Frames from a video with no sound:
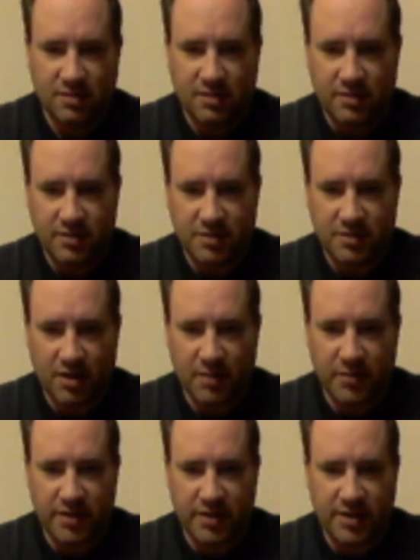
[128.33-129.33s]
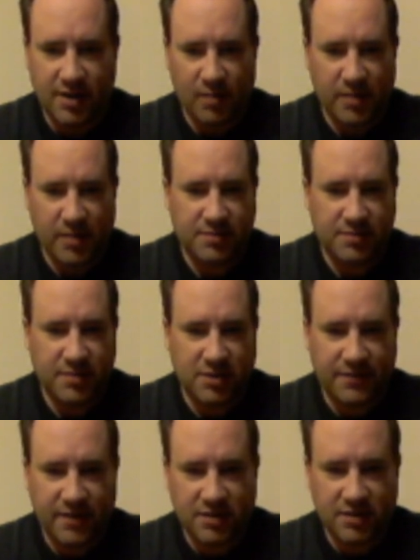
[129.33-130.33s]
This armor didn't help out too much.
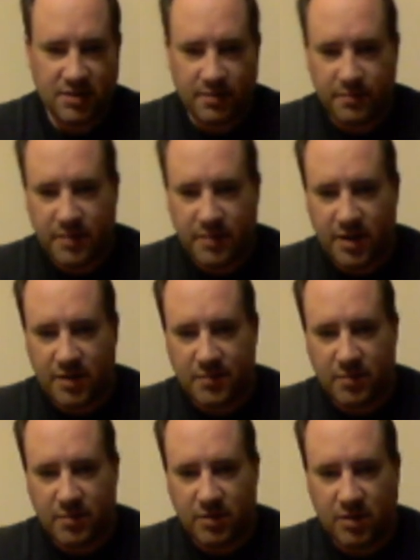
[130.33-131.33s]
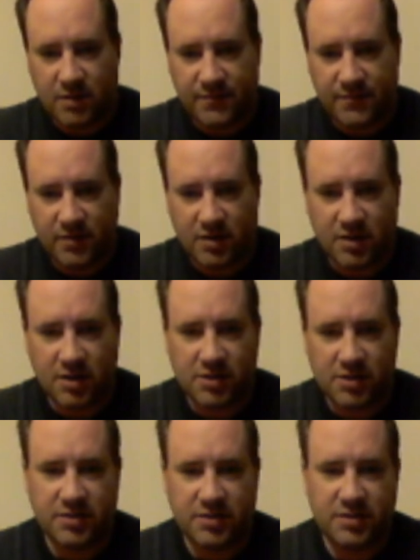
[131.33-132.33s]
I found something better, but we're looking for
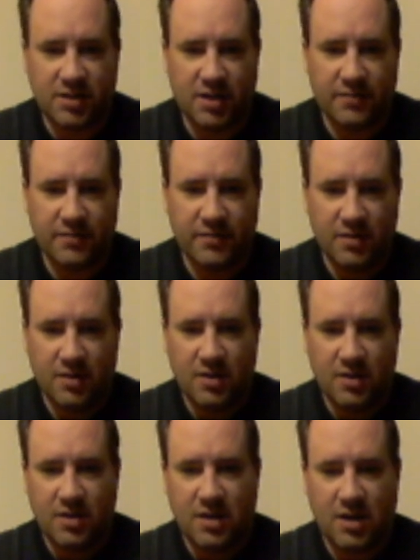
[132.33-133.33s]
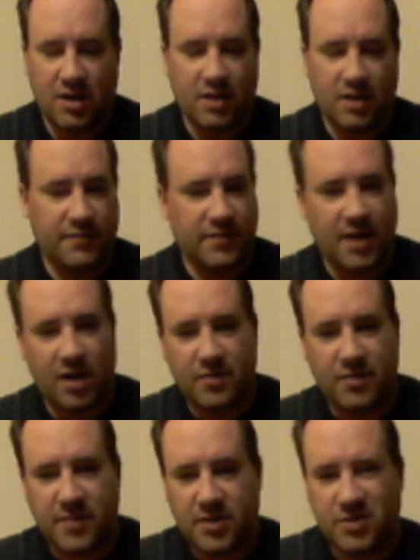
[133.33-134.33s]
concussion stuff. For
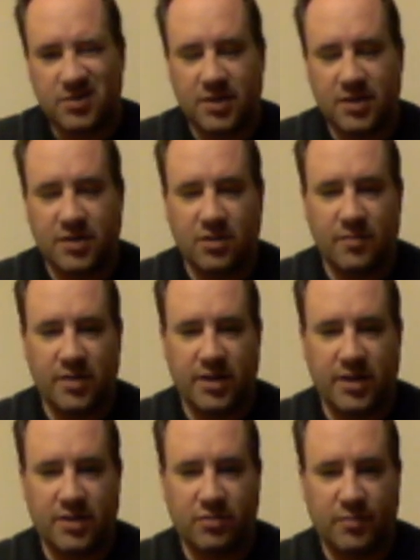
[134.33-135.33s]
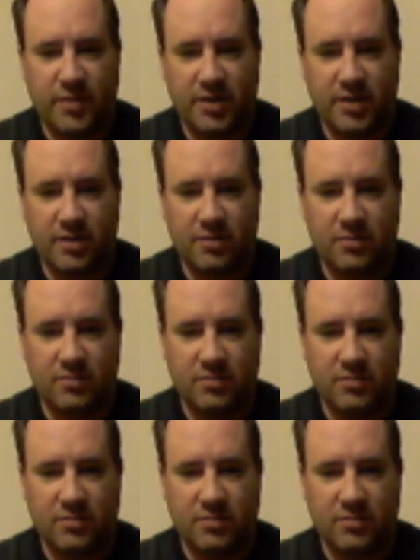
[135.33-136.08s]
countermeasures, I know I'm going to need torpedo